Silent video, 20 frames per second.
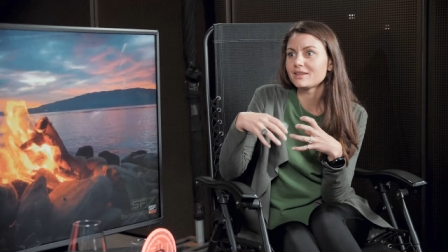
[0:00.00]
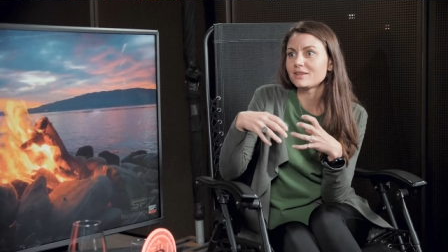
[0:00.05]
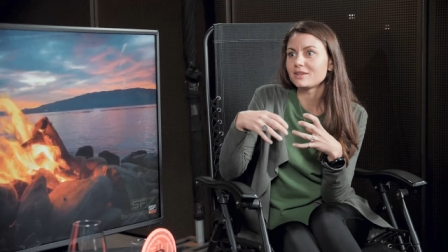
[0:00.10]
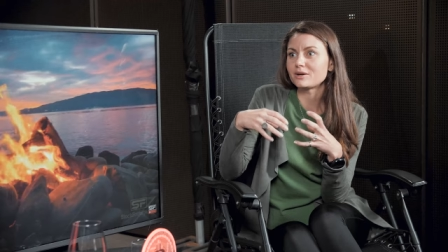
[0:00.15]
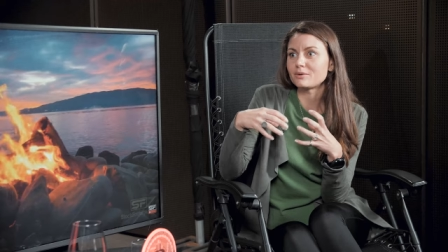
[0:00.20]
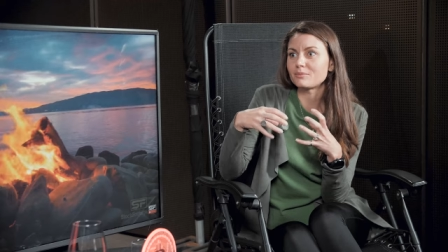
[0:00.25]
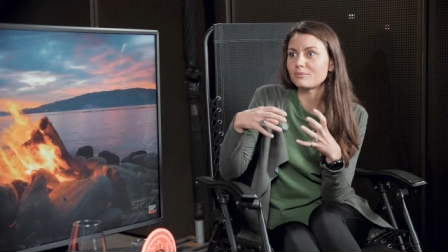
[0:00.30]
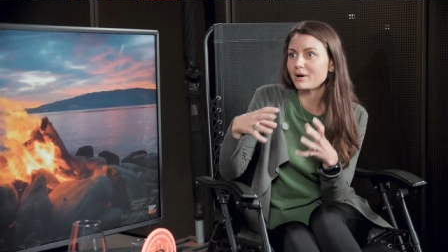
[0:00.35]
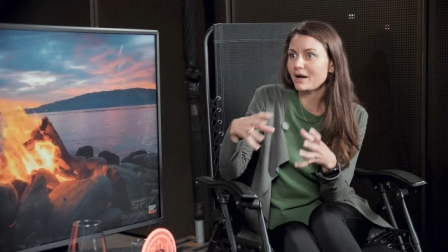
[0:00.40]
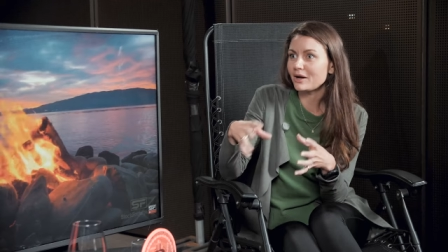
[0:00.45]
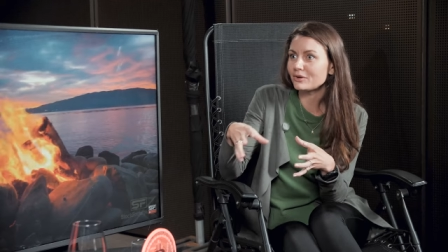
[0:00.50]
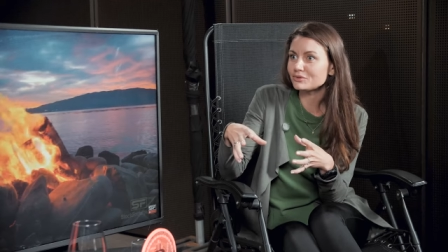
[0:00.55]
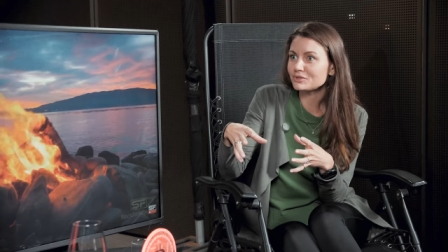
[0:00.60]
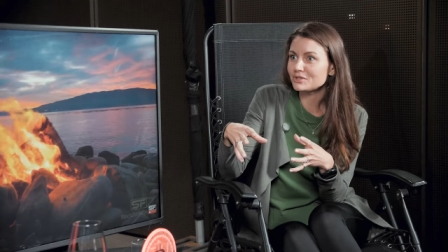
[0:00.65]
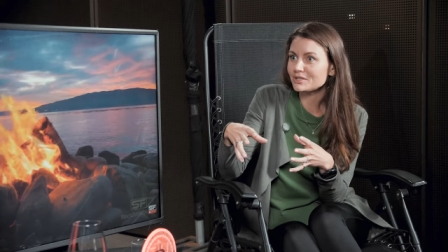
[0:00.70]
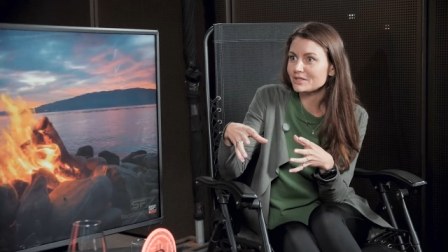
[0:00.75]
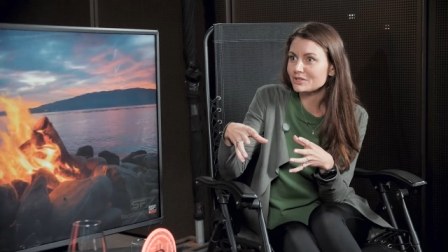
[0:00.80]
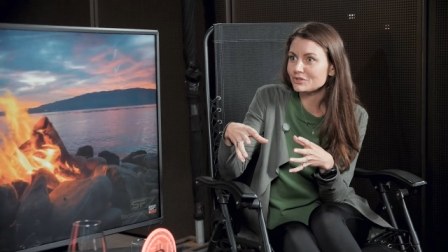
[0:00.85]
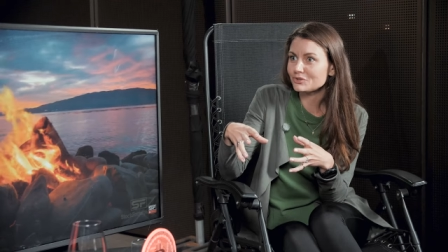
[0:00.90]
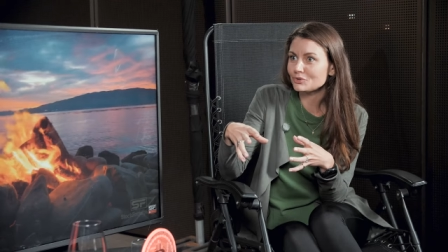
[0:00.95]
There are
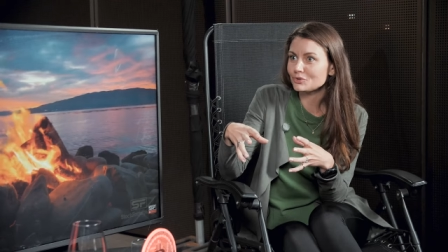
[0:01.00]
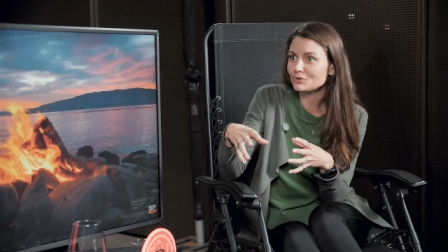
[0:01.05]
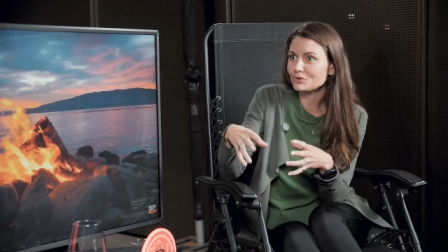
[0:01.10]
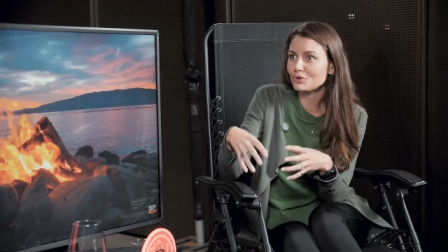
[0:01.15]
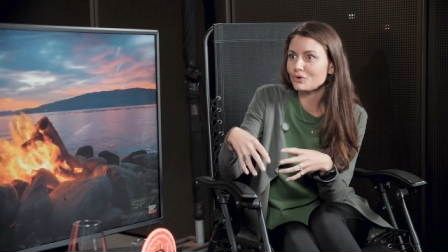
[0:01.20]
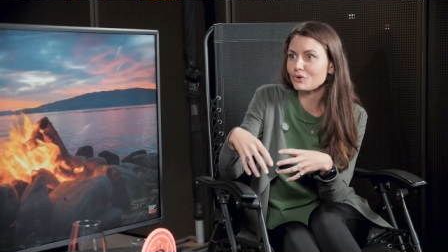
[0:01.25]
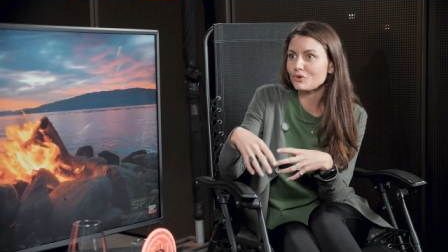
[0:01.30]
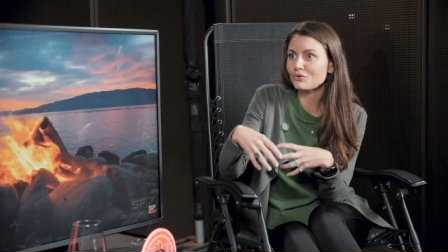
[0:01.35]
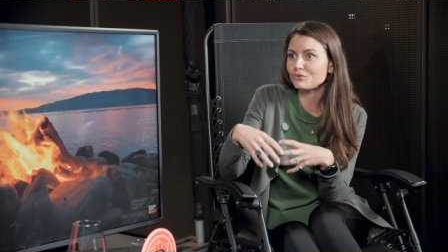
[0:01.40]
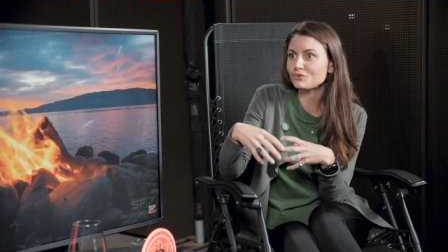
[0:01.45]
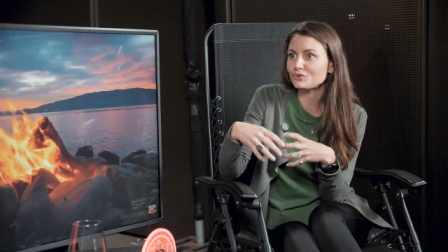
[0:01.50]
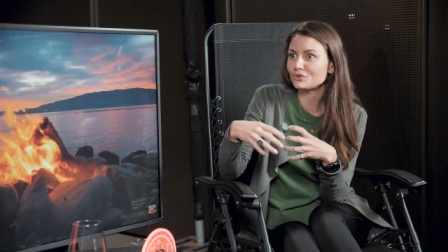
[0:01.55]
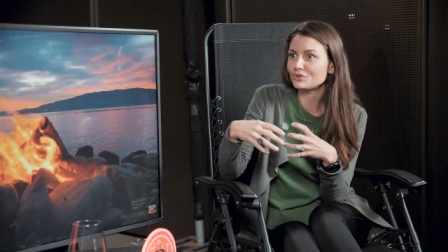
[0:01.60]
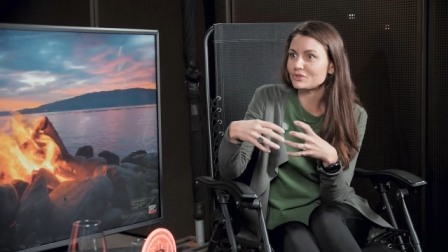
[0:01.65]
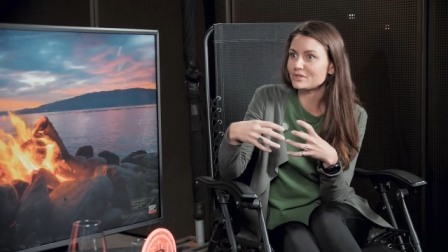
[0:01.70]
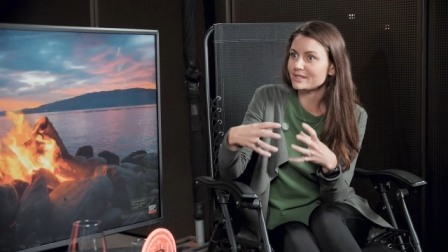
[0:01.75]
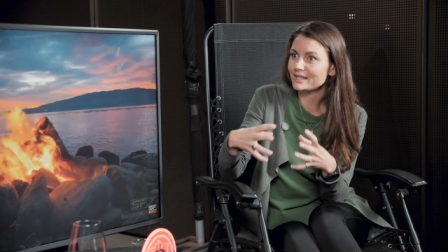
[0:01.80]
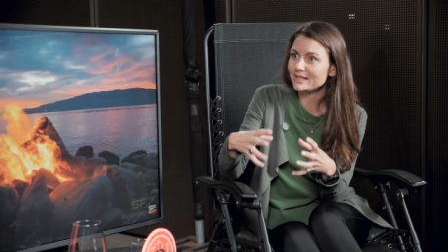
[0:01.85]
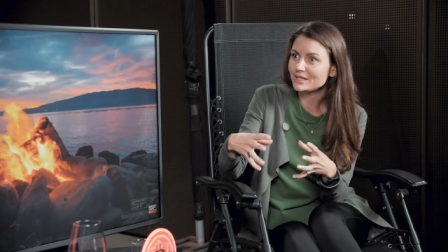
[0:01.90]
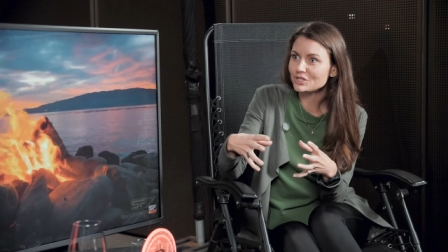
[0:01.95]
bounties to solve,
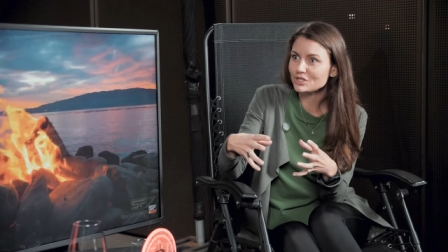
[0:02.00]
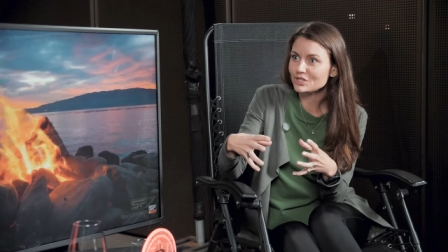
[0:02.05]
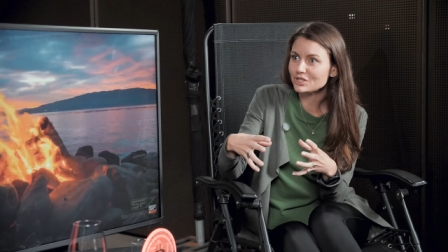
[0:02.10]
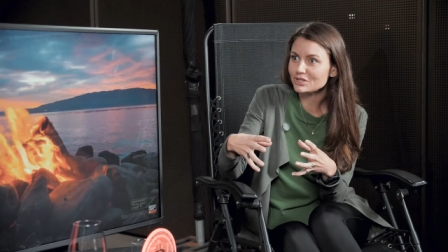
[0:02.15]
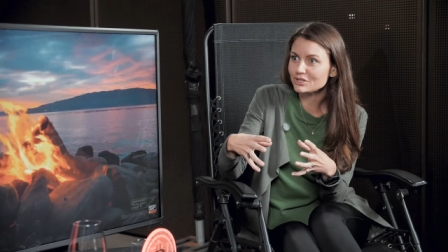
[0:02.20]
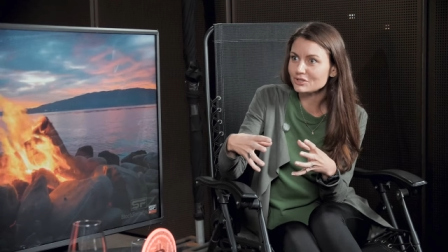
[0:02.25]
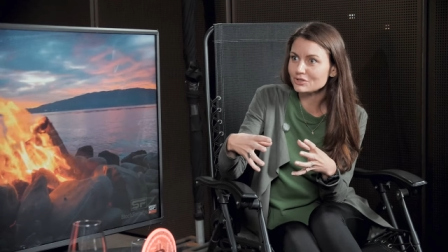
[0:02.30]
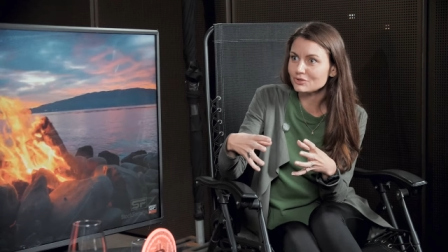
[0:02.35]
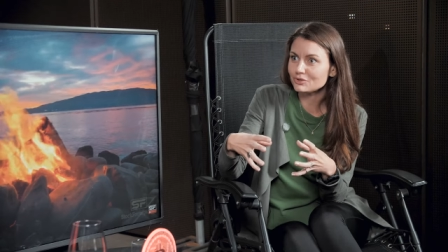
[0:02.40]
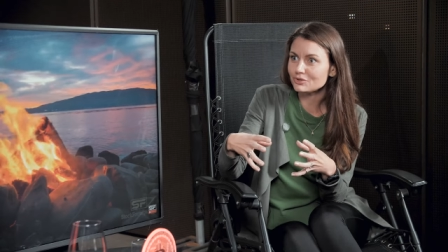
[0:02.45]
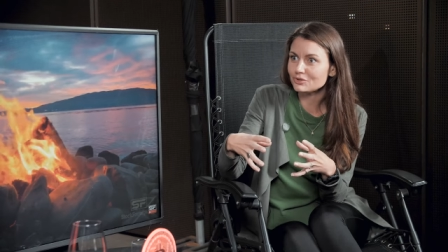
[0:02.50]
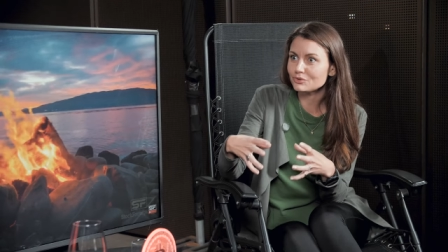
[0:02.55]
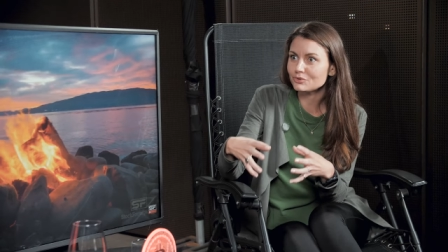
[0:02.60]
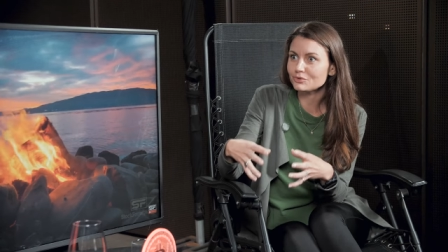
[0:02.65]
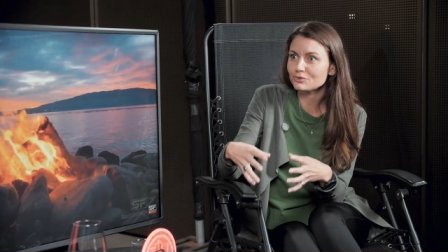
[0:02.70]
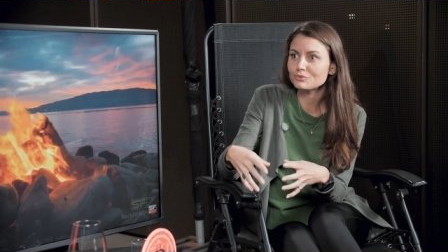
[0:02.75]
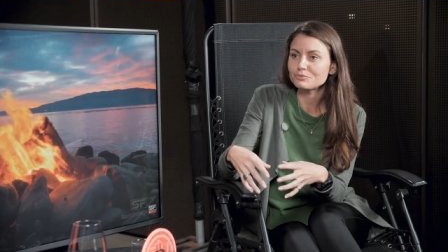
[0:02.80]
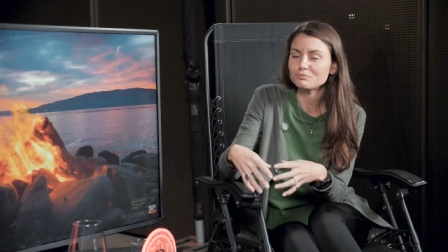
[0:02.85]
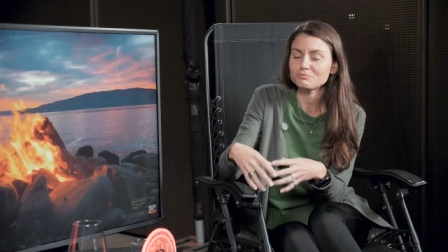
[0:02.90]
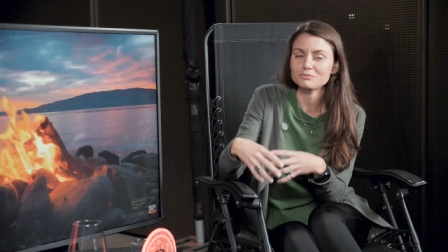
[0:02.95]
translations to
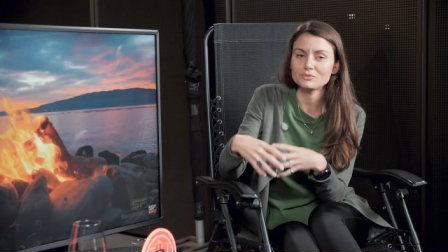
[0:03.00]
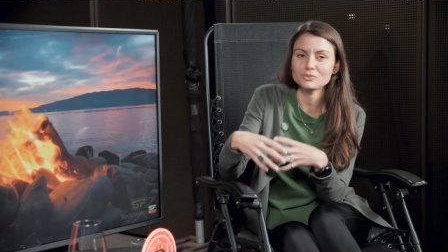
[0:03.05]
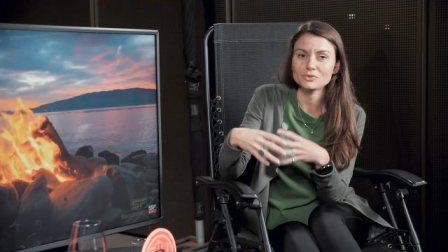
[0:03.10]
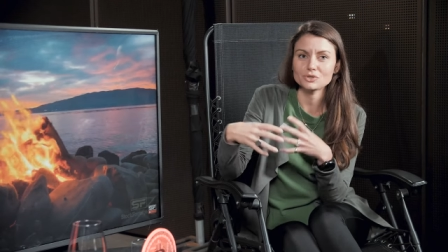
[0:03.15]
do.